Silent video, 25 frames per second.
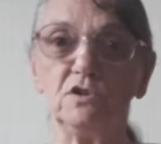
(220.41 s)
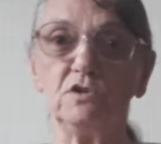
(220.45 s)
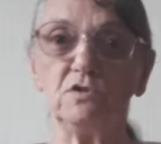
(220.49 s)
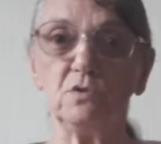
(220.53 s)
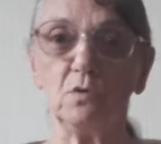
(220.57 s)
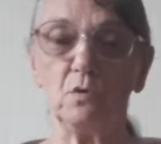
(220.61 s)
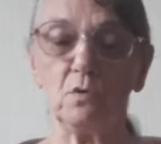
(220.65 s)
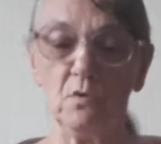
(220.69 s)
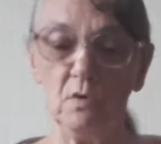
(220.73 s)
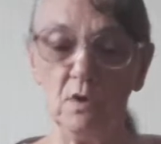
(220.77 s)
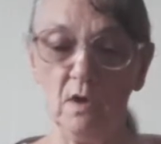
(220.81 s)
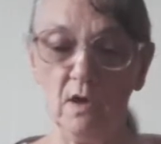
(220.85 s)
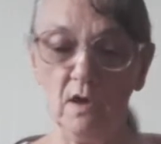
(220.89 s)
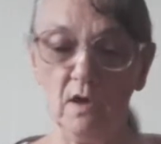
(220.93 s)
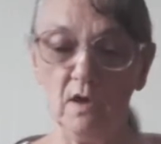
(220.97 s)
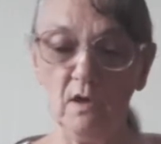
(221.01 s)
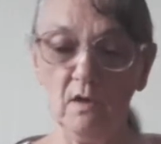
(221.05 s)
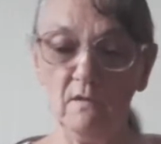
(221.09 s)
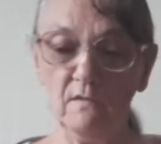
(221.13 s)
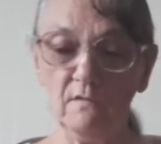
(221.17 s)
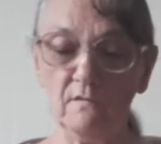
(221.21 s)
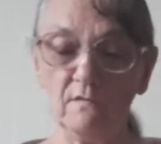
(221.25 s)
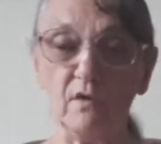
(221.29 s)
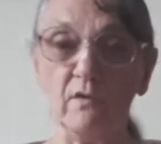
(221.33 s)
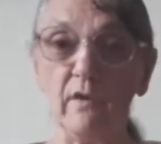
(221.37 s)
So
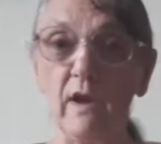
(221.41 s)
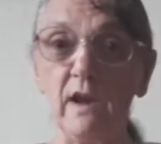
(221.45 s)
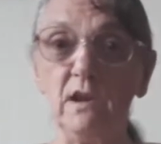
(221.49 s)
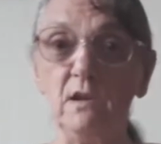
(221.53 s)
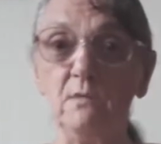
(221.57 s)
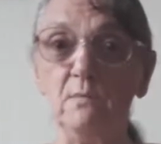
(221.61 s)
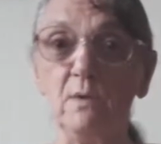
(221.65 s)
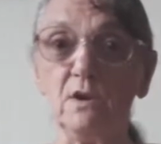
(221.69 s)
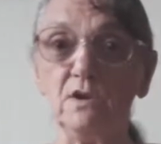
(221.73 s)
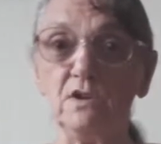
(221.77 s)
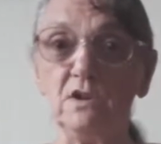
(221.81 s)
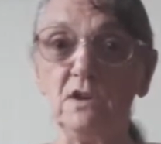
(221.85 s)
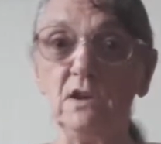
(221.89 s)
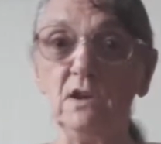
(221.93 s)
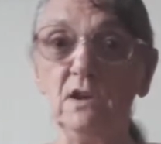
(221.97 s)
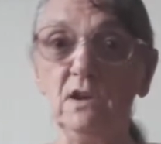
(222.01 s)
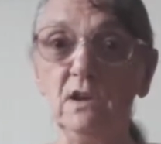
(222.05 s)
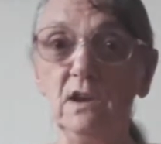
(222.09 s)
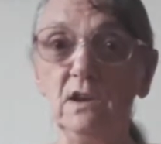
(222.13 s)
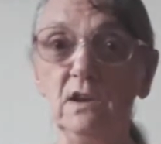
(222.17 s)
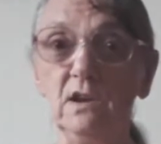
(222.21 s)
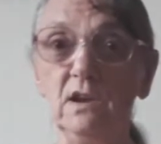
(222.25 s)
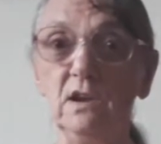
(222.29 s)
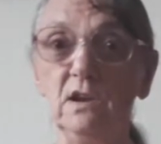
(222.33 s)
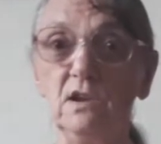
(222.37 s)
for anybody
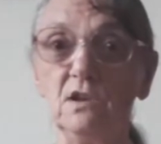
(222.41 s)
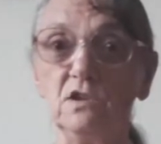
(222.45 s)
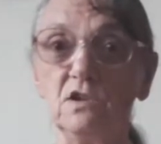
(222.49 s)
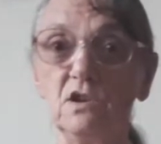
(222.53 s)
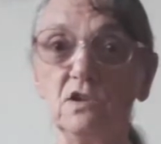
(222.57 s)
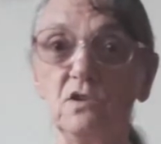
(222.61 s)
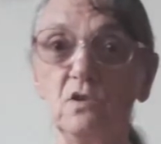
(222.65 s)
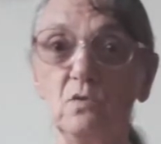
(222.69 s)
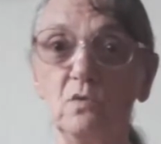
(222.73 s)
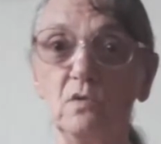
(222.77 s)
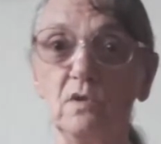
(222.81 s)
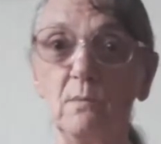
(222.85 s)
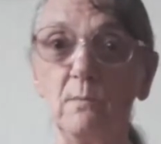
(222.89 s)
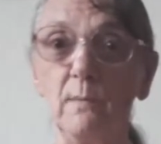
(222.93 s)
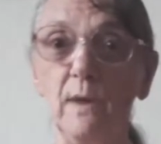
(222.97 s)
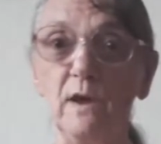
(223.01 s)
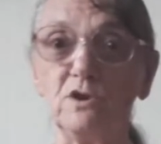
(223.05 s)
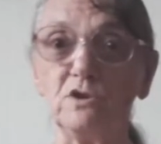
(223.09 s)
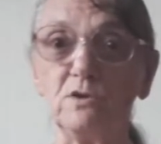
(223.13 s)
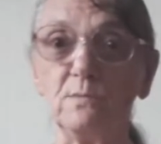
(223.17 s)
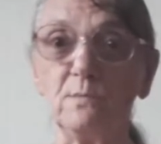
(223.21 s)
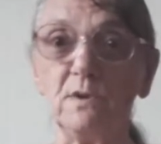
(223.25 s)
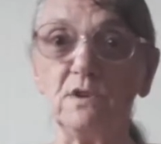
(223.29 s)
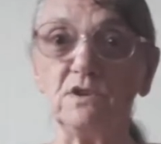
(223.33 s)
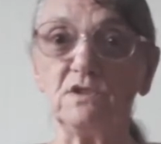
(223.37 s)
needing to know the
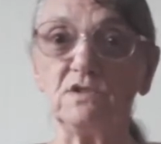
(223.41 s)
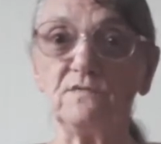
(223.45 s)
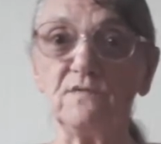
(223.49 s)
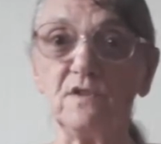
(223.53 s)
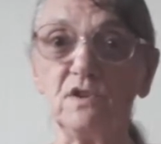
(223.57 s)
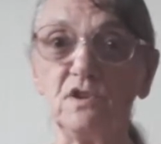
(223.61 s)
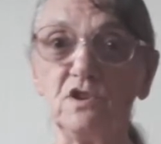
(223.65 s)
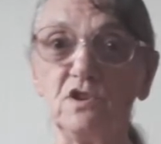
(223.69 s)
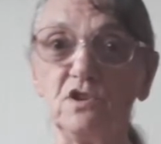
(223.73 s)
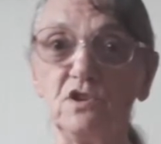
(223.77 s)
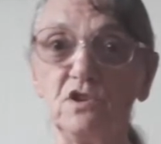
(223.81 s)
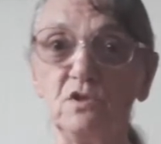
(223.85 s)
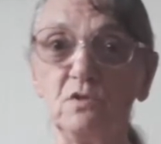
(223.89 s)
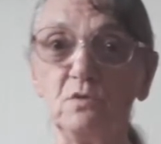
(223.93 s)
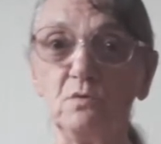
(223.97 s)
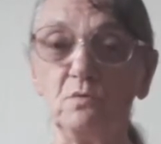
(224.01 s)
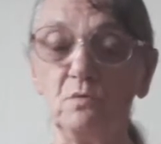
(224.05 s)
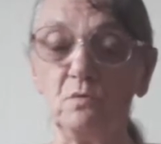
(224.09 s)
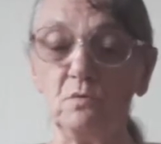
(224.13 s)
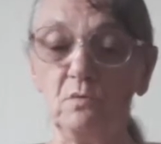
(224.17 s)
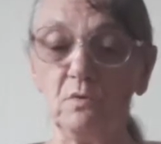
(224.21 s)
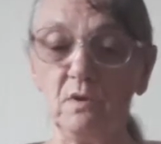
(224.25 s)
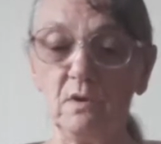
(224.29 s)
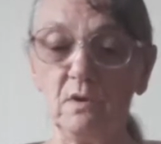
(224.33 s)
measurements for to do